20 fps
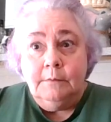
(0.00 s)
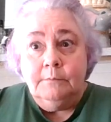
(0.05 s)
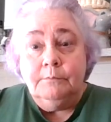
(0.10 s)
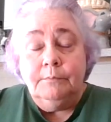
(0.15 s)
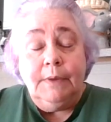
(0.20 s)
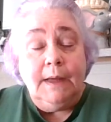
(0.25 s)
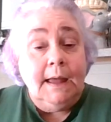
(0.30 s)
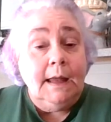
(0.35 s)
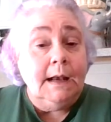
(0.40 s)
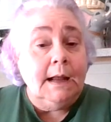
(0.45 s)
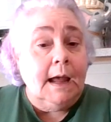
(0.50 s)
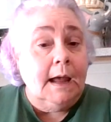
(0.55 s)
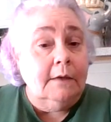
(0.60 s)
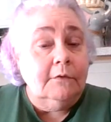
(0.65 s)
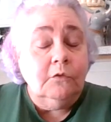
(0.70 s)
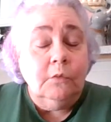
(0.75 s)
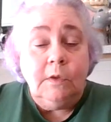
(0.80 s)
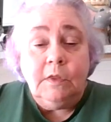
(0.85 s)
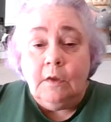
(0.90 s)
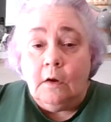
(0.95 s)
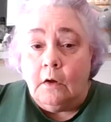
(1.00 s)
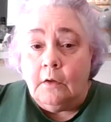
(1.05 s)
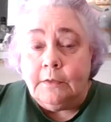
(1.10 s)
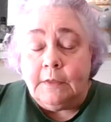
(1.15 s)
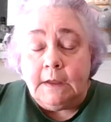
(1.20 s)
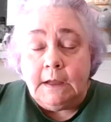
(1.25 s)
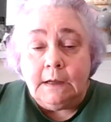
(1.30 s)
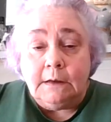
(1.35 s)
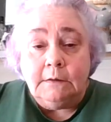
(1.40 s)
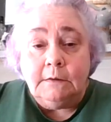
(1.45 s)
But as with all
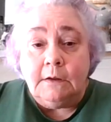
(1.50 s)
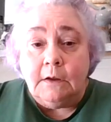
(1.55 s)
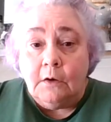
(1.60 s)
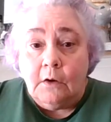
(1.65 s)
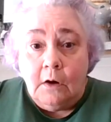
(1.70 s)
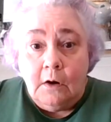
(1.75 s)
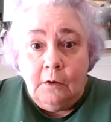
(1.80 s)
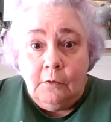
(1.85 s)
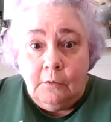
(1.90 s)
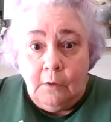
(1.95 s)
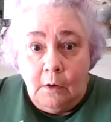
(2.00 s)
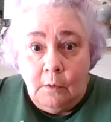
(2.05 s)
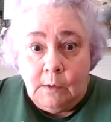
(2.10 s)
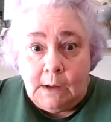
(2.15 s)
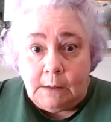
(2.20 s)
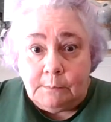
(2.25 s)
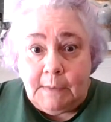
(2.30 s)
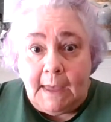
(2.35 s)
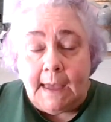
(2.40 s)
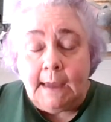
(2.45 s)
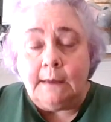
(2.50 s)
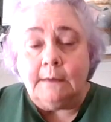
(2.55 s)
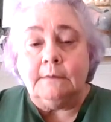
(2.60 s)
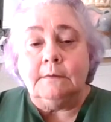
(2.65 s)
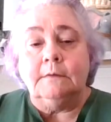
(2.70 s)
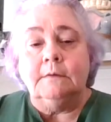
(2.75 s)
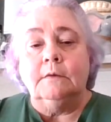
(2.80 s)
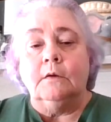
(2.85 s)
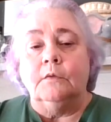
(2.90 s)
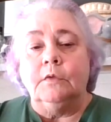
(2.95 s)
things, there are growing
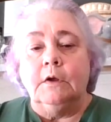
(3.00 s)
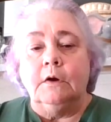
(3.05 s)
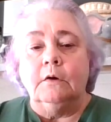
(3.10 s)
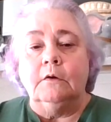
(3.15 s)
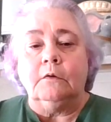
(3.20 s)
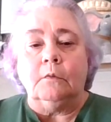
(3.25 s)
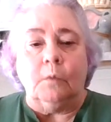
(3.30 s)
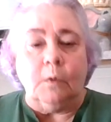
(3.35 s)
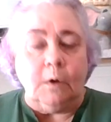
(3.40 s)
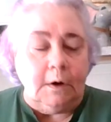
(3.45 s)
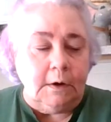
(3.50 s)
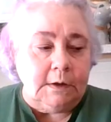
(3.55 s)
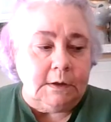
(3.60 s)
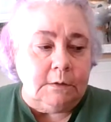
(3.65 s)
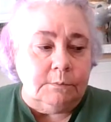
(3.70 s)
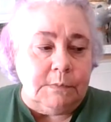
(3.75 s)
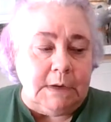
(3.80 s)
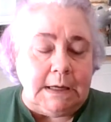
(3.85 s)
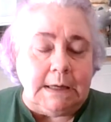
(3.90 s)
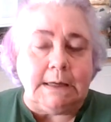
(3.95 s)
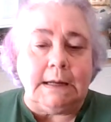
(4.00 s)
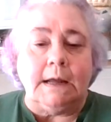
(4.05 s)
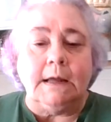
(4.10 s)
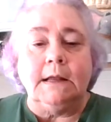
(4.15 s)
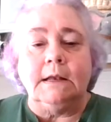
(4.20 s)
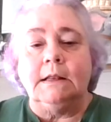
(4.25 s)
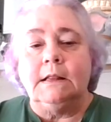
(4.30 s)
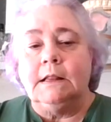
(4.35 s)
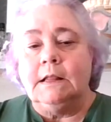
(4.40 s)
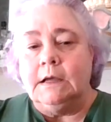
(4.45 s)
pains, so there's work to be
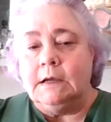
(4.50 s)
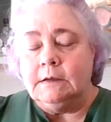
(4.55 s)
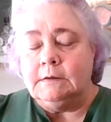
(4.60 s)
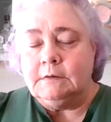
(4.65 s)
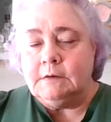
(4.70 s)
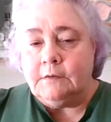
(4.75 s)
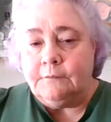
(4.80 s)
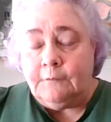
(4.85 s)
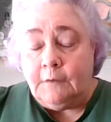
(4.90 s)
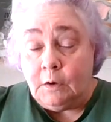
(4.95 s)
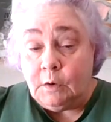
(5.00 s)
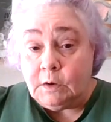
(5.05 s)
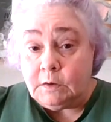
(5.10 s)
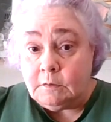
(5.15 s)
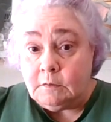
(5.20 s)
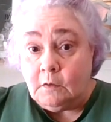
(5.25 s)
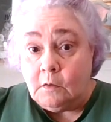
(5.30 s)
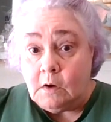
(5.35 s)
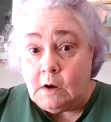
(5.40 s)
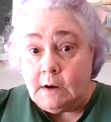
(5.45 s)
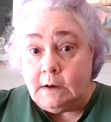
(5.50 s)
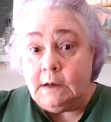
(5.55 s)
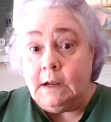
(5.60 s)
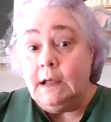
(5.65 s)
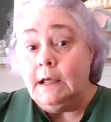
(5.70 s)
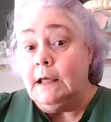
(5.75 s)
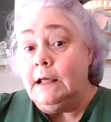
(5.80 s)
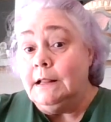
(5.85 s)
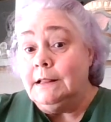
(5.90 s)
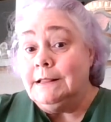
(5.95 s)
done, things to focus on,
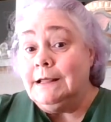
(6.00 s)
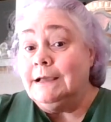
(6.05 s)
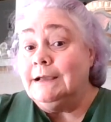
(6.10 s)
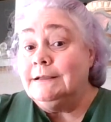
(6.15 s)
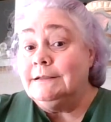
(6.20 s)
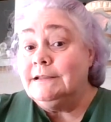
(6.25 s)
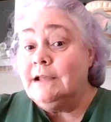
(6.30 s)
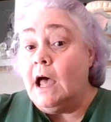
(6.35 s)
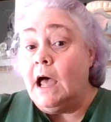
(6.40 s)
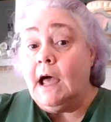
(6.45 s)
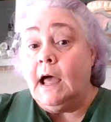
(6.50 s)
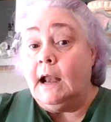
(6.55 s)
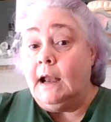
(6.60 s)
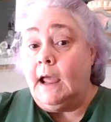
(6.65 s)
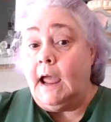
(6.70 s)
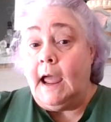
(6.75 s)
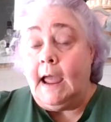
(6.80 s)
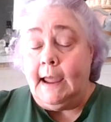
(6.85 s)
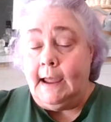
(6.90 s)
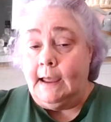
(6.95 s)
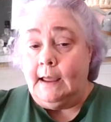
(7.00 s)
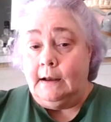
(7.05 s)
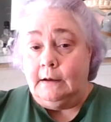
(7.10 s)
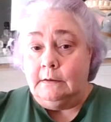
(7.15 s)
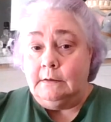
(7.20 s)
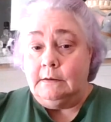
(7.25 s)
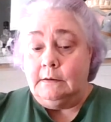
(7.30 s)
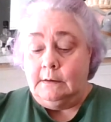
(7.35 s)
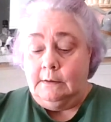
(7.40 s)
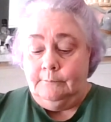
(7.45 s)
things at
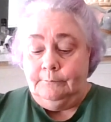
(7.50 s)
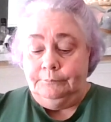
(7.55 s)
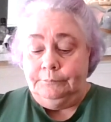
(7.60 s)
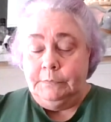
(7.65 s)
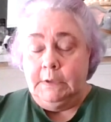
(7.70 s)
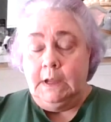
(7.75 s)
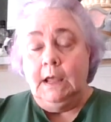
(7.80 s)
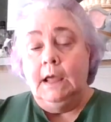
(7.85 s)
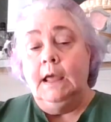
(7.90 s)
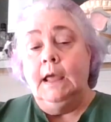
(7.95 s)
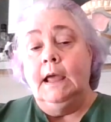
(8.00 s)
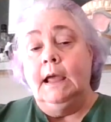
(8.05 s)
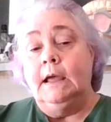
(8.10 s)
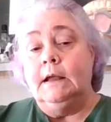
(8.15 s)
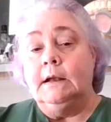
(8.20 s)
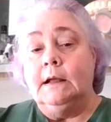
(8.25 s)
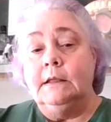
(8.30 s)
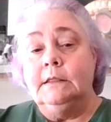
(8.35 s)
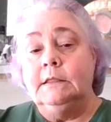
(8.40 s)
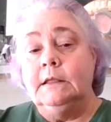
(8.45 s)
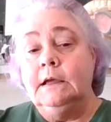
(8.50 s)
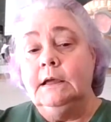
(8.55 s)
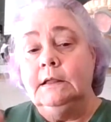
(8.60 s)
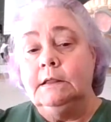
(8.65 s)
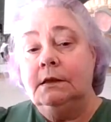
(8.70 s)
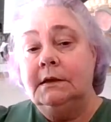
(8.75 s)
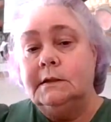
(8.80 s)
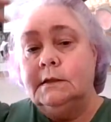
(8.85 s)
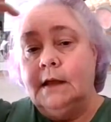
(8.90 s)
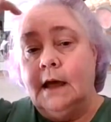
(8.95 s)
hand. And I think
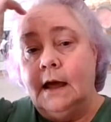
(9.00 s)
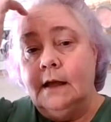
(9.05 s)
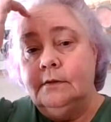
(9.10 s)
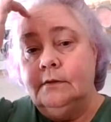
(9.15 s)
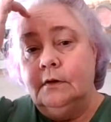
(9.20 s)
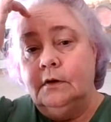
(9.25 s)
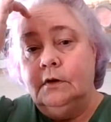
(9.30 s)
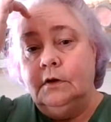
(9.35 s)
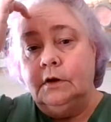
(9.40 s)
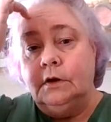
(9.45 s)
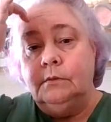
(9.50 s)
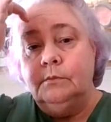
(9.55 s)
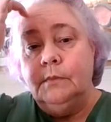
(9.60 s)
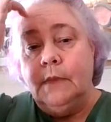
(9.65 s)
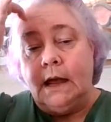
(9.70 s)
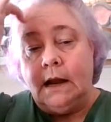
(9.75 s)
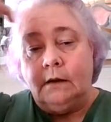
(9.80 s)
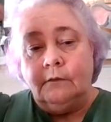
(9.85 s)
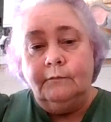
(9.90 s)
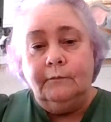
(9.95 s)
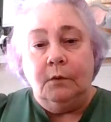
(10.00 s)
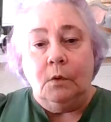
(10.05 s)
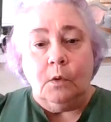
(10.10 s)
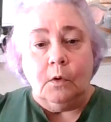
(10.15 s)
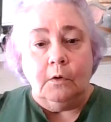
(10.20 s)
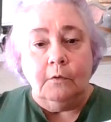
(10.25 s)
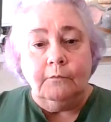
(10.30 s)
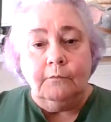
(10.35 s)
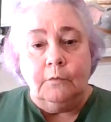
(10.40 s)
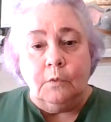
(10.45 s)
that that's a good
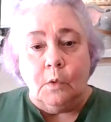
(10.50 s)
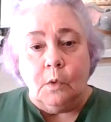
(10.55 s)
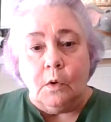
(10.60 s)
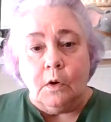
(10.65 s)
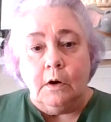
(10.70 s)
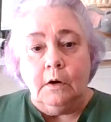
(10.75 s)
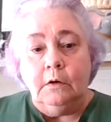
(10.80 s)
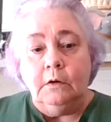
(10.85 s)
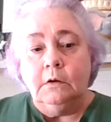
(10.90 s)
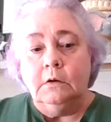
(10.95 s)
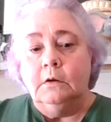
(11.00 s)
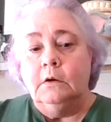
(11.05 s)
metaphor for